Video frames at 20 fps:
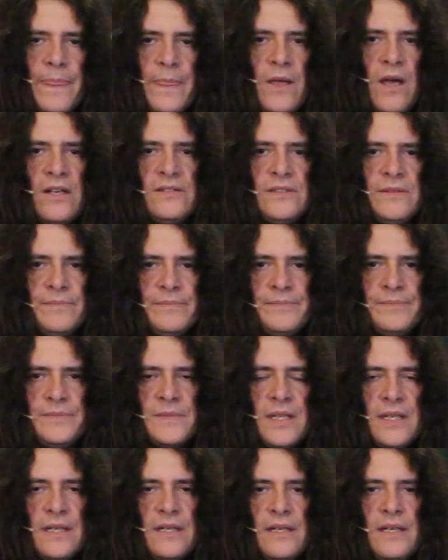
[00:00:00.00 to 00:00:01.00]
awesome.
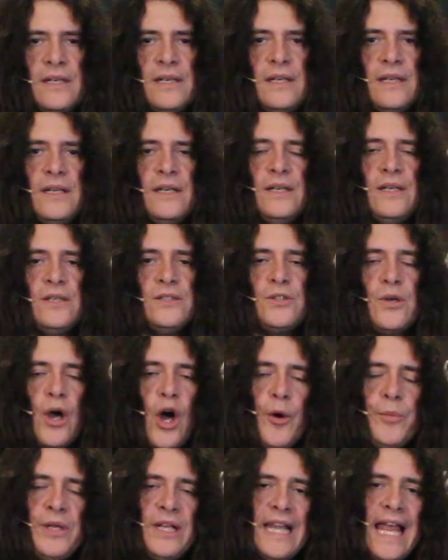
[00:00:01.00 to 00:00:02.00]
So I
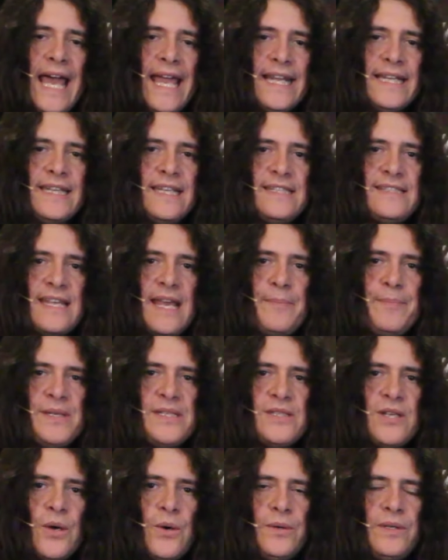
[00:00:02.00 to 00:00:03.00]
hope you liked this
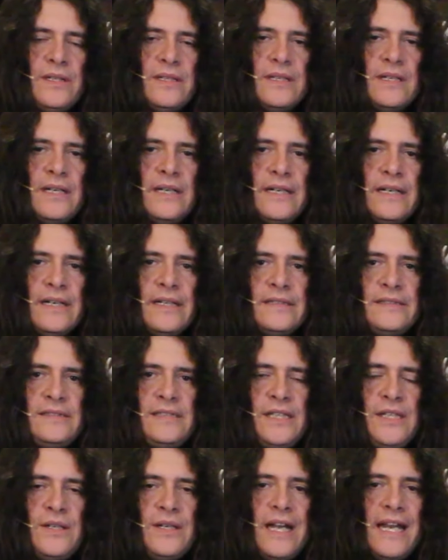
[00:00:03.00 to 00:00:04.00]
episode.
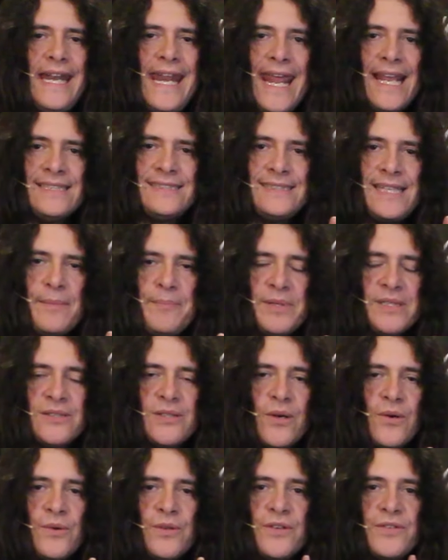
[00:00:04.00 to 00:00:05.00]
See you in the next
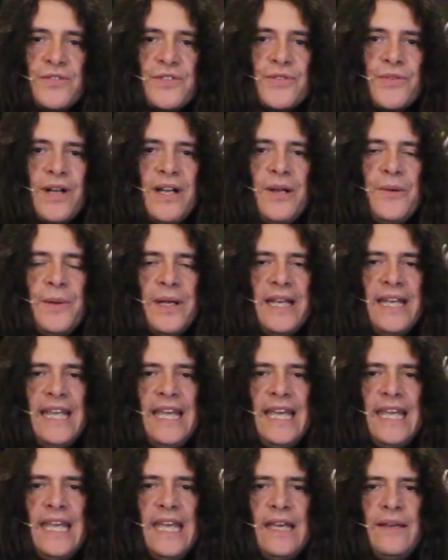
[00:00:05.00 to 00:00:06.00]
episode of Shredding with
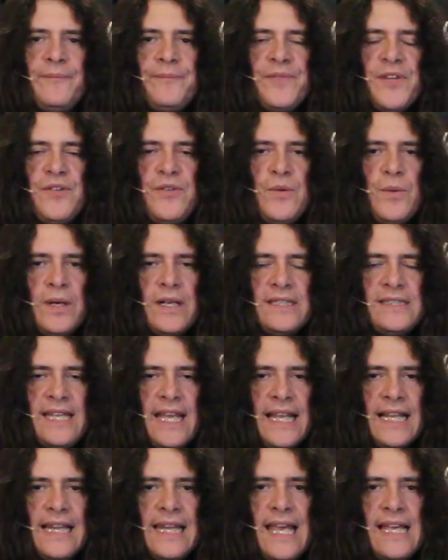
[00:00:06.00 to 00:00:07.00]
Gheeyeh. If you want to
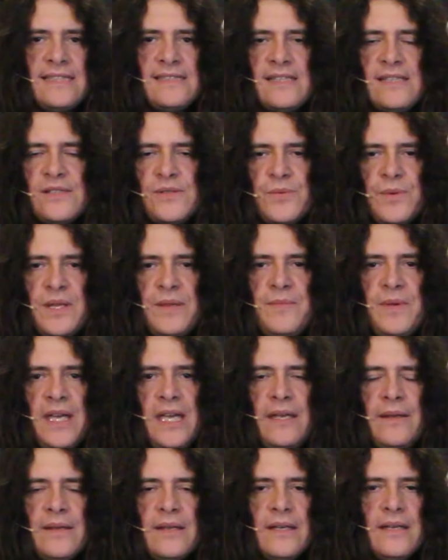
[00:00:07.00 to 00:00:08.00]
take lessons with
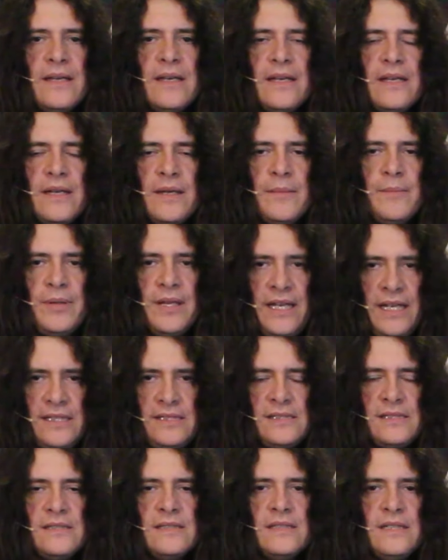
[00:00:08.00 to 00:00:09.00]
me,
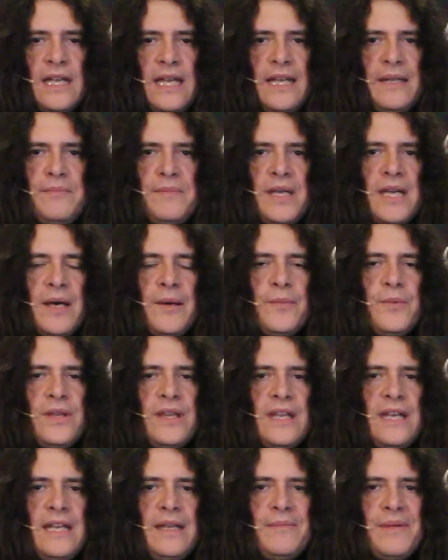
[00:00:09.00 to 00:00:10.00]
please hit me up
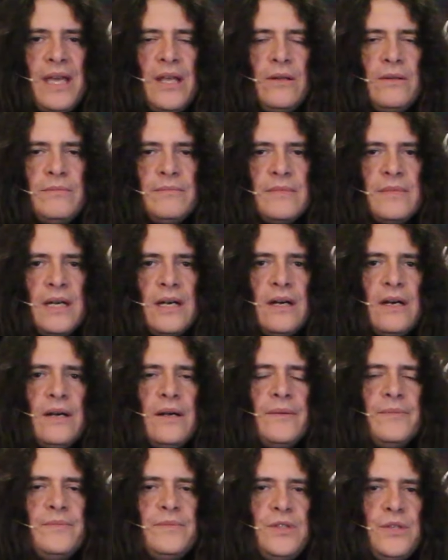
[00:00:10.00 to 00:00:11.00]
with an email.
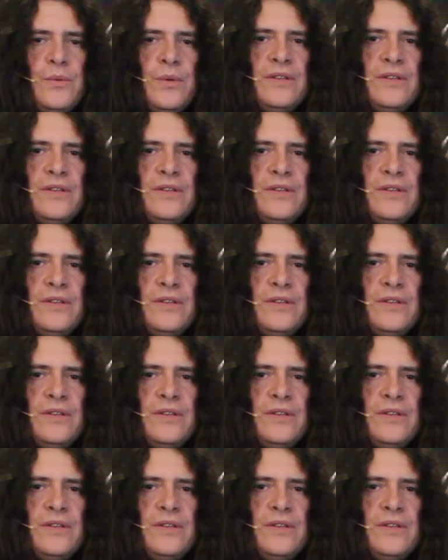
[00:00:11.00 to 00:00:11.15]
You